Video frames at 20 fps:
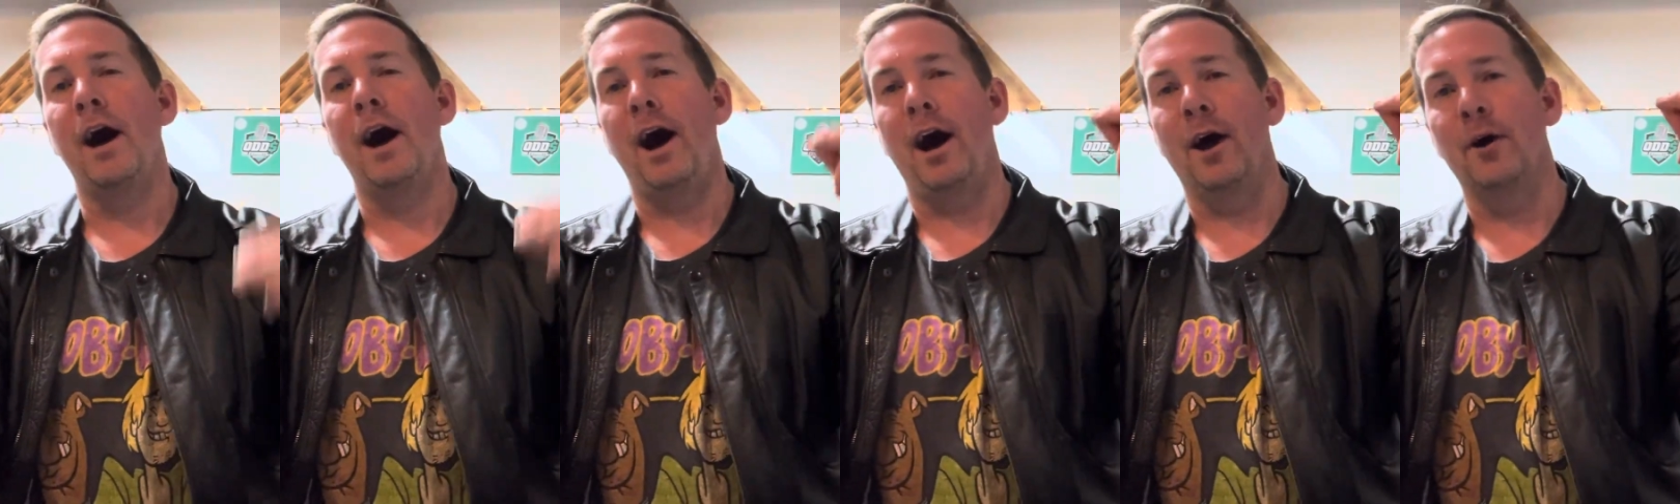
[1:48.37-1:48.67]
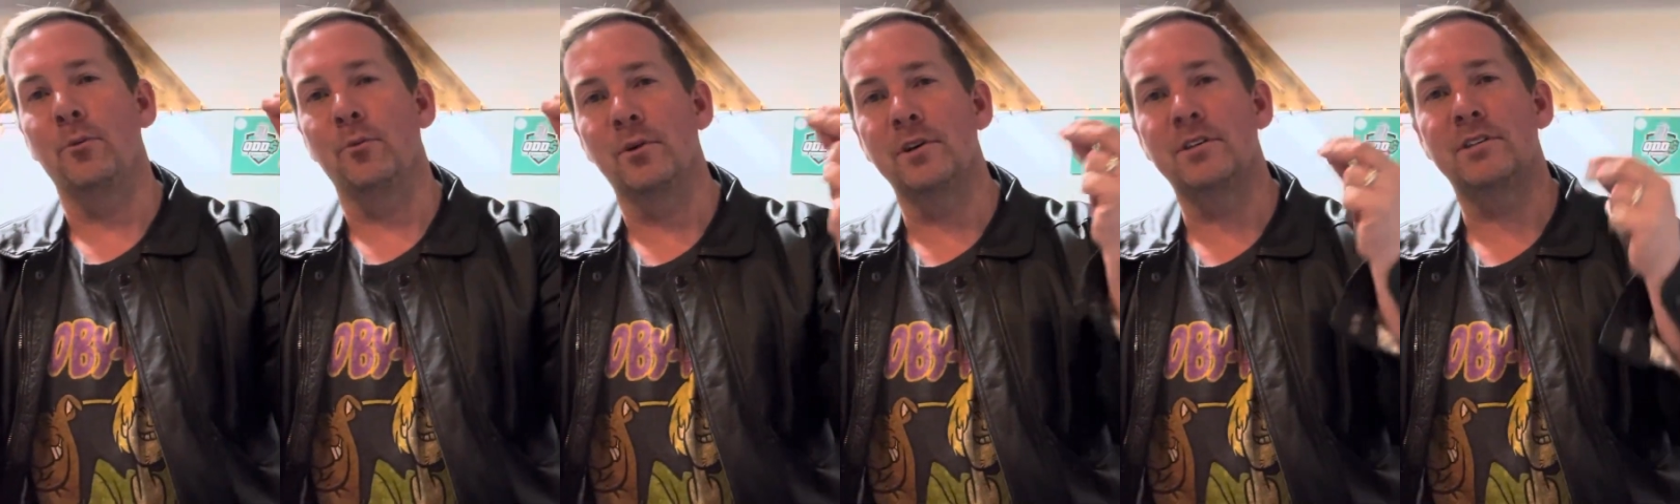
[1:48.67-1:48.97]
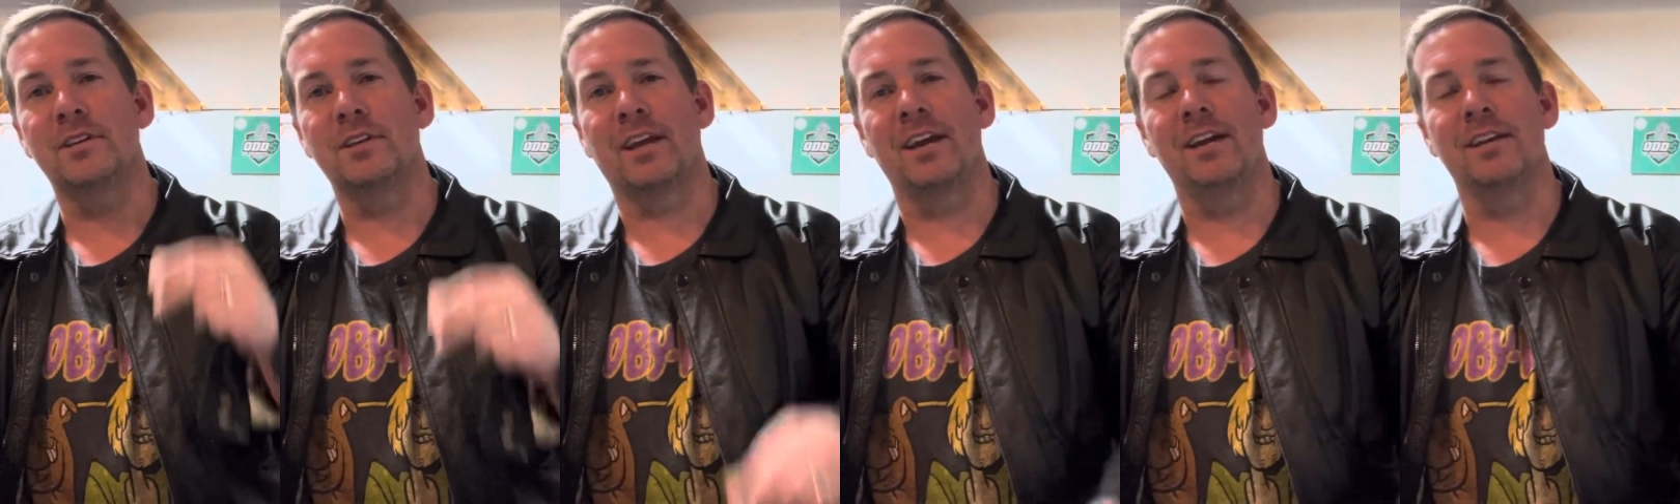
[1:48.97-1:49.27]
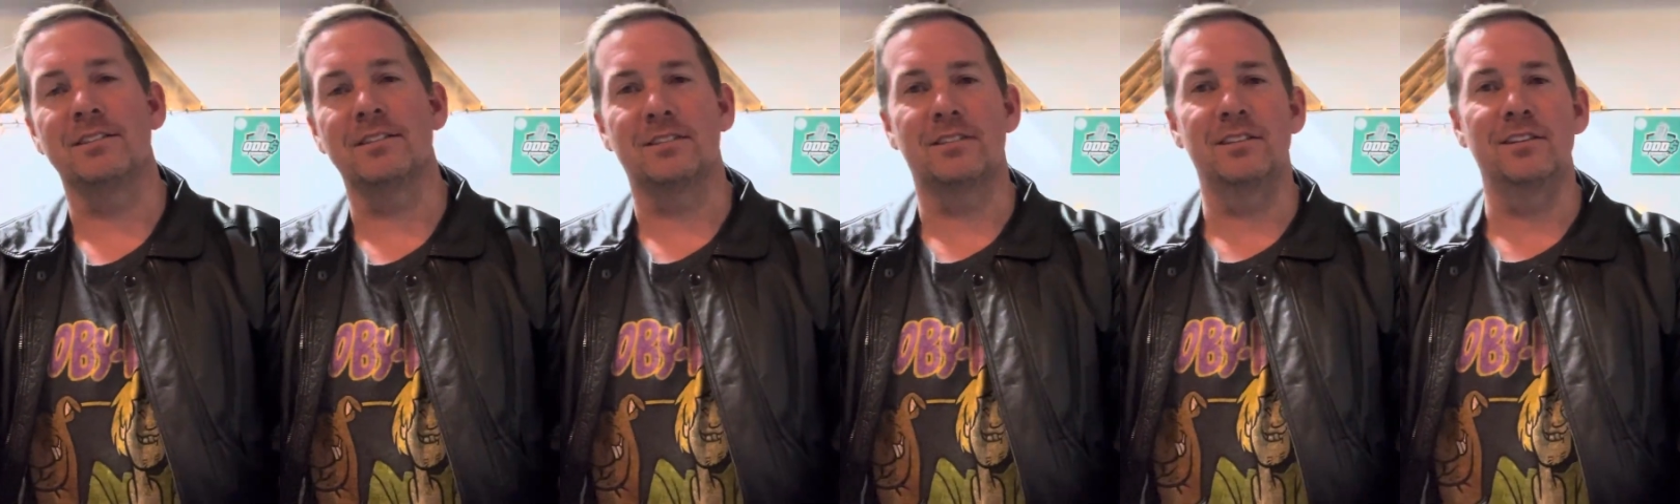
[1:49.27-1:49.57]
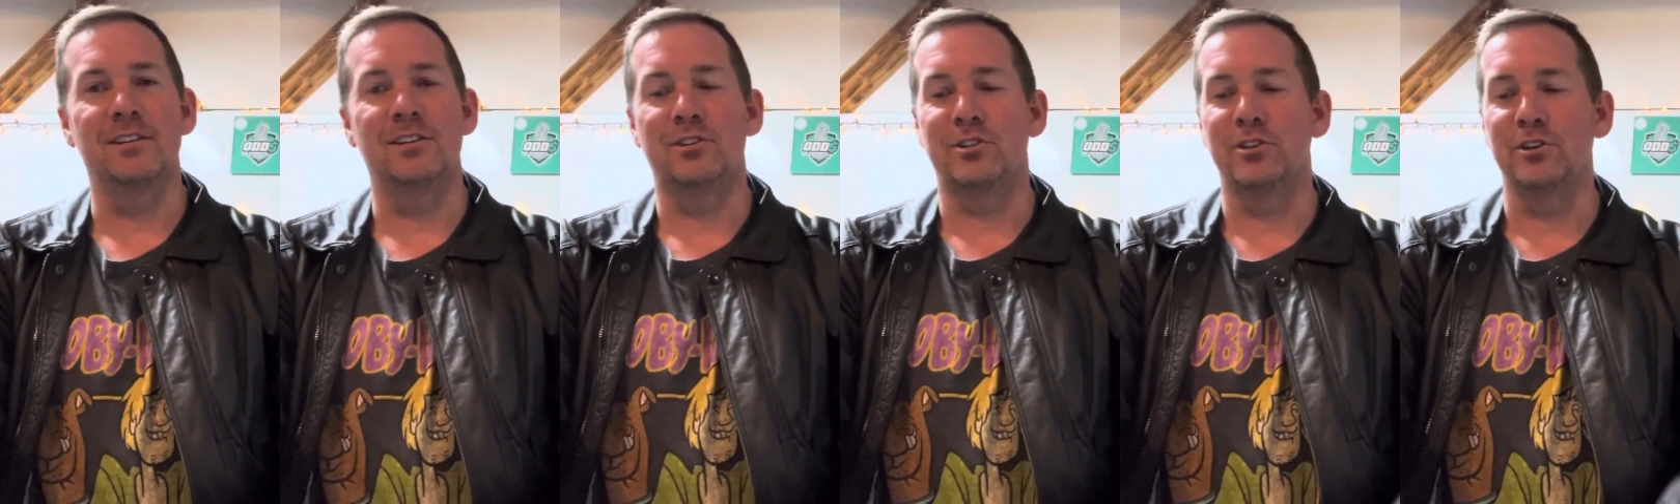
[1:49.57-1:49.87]
I wish the Kansas
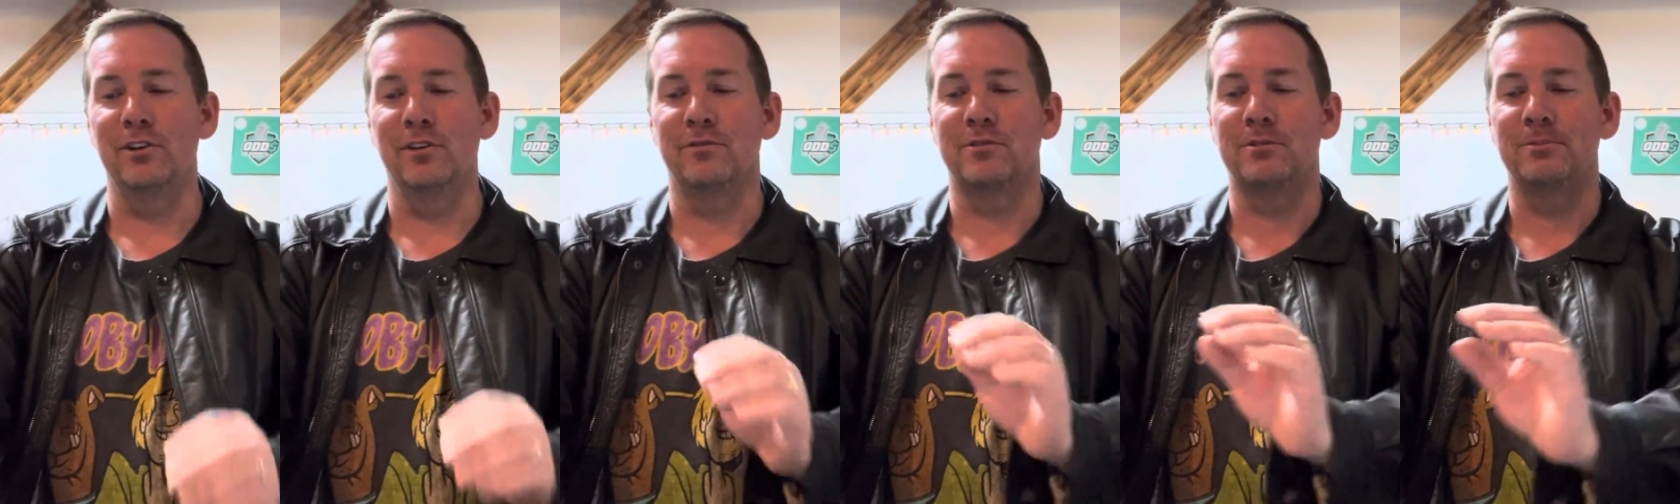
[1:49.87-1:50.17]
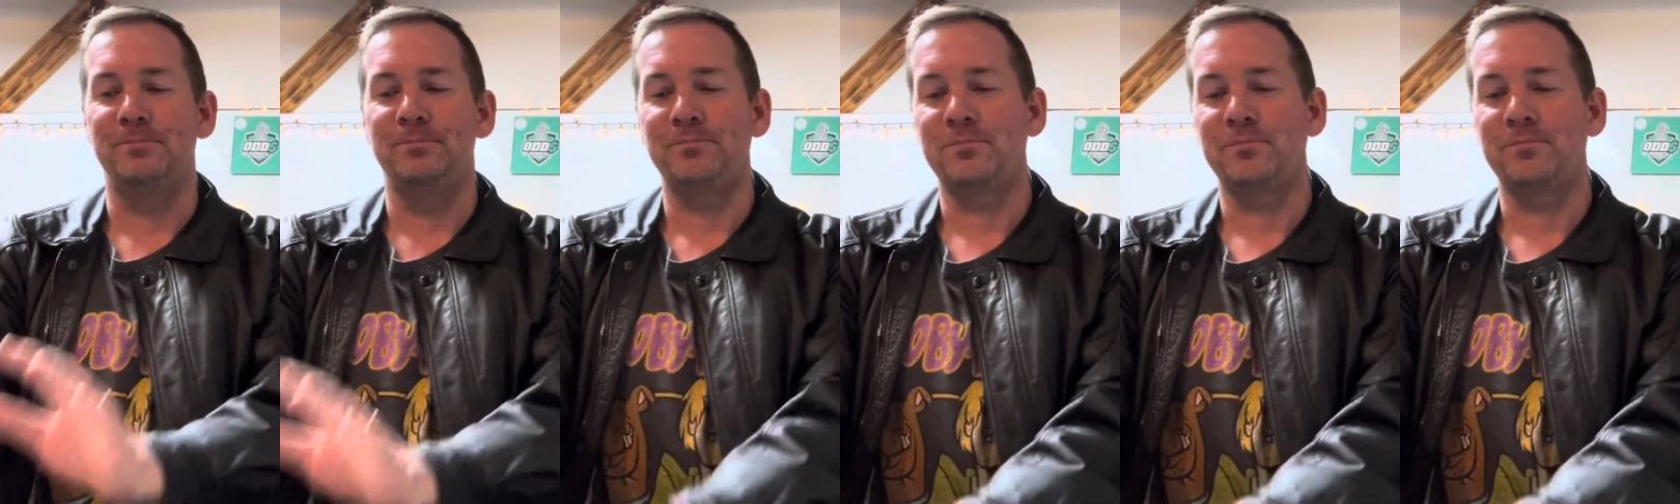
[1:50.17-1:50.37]
City Chiefs